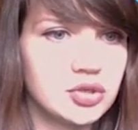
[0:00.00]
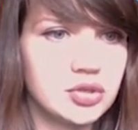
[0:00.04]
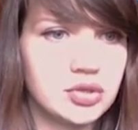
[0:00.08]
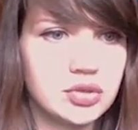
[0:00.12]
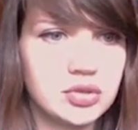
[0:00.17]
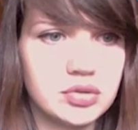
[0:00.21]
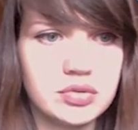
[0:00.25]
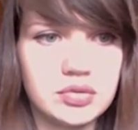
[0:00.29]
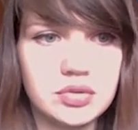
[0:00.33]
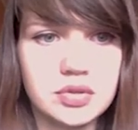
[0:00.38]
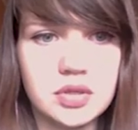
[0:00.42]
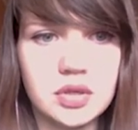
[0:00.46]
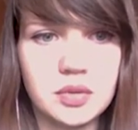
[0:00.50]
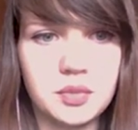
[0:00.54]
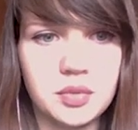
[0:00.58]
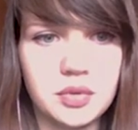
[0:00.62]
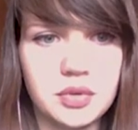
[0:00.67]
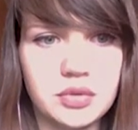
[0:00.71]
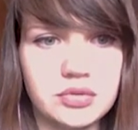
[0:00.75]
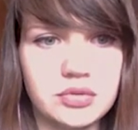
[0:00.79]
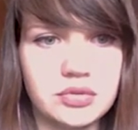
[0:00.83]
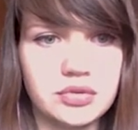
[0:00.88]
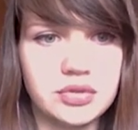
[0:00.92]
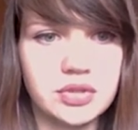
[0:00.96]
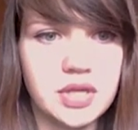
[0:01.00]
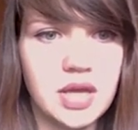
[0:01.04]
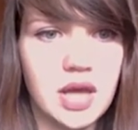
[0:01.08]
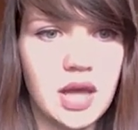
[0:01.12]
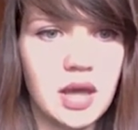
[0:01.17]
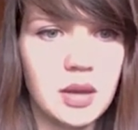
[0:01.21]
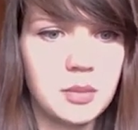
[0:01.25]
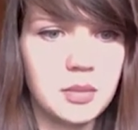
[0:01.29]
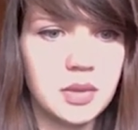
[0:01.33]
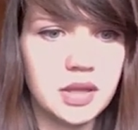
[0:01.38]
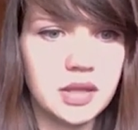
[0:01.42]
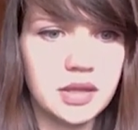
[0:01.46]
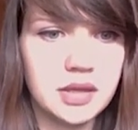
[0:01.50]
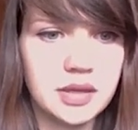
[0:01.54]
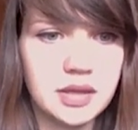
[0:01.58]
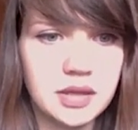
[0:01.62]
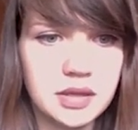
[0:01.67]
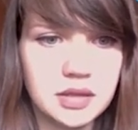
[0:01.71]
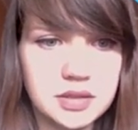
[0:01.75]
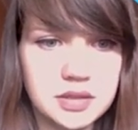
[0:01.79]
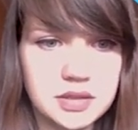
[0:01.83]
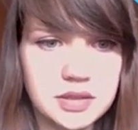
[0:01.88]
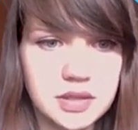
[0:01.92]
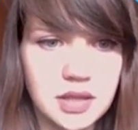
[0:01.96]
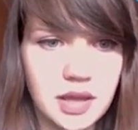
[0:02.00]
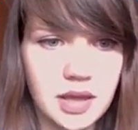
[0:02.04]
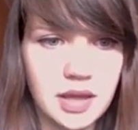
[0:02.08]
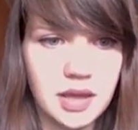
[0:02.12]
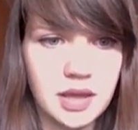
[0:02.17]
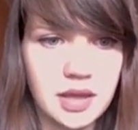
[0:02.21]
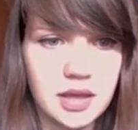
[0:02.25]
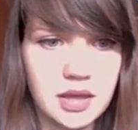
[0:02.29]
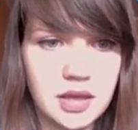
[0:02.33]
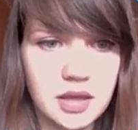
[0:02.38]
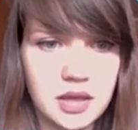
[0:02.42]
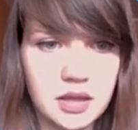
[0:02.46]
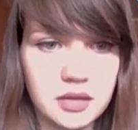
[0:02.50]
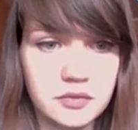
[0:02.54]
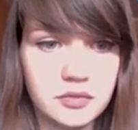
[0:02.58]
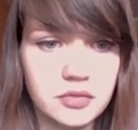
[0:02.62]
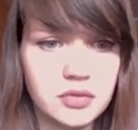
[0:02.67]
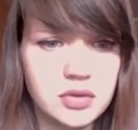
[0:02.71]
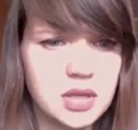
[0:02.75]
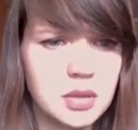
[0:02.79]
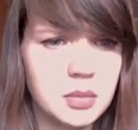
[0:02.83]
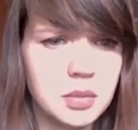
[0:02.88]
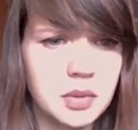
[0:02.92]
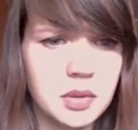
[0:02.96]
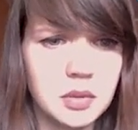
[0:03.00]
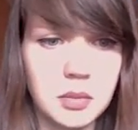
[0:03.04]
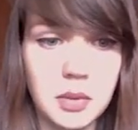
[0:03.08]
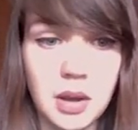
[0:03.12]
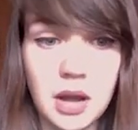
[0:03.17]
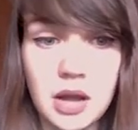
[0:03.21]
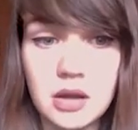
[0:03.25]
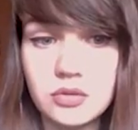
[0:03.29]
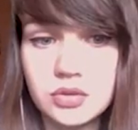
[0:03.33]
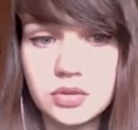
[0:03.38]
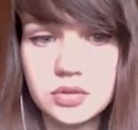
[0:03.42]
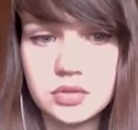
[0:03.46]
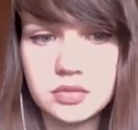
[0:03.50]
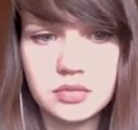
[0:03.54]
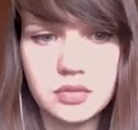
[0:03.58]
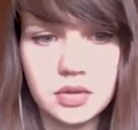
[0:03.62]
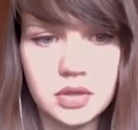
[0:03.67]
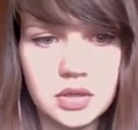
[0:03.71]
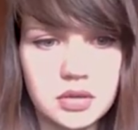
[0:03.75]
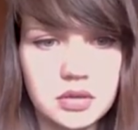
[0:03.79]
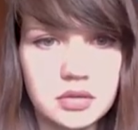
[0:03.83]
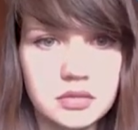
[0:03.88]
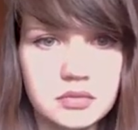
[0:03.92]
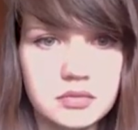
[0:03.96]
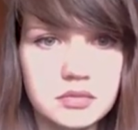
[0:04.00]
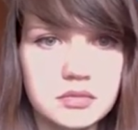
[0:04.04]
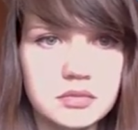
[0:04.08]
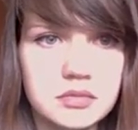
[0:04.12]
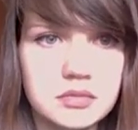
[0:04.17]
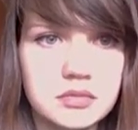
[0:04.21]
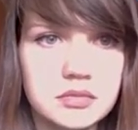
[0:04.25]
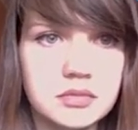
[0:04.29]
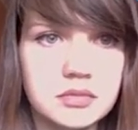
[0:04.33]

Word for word: Choose computer, tablets, and for example mouse, why not?